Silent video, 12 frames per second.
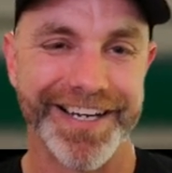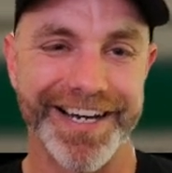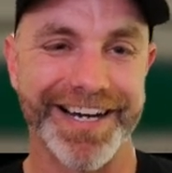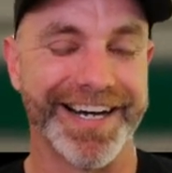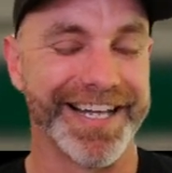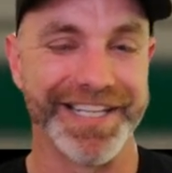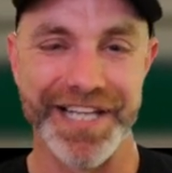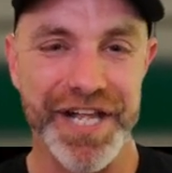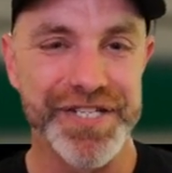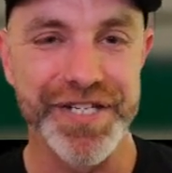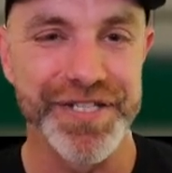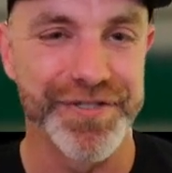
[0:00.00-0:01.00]
A
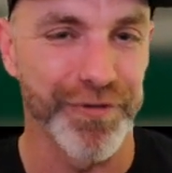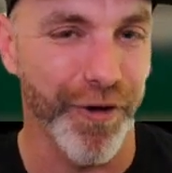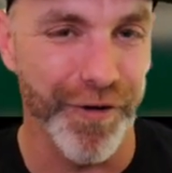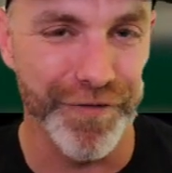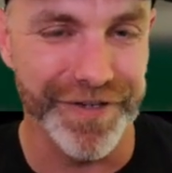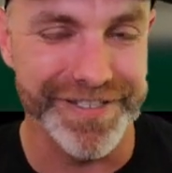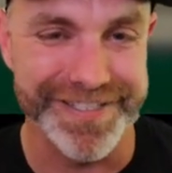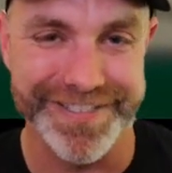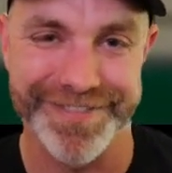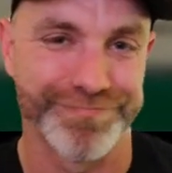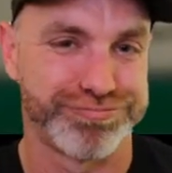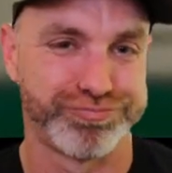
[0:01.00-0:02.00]
legend drove
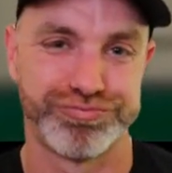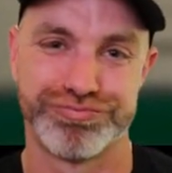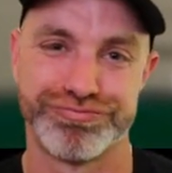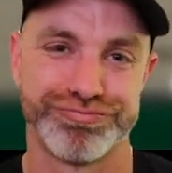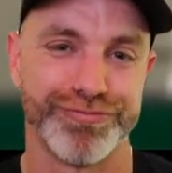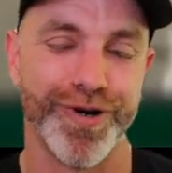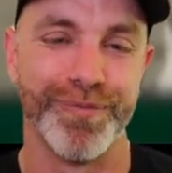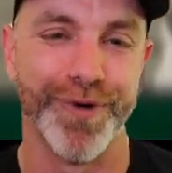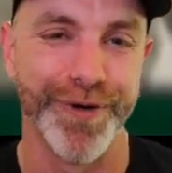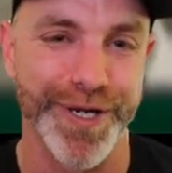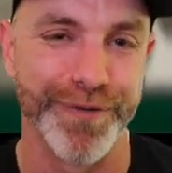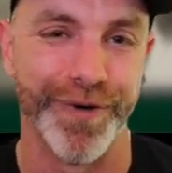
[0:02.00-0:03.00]
it. What
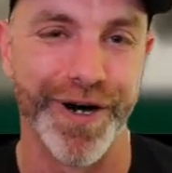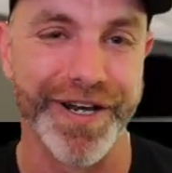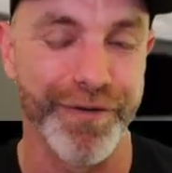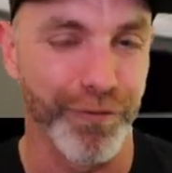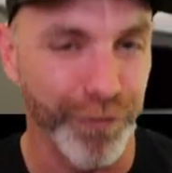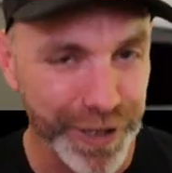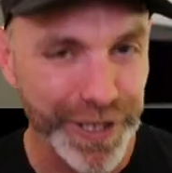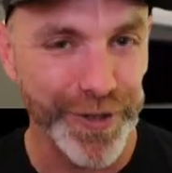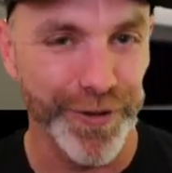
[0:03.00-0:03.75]
more do you want? Really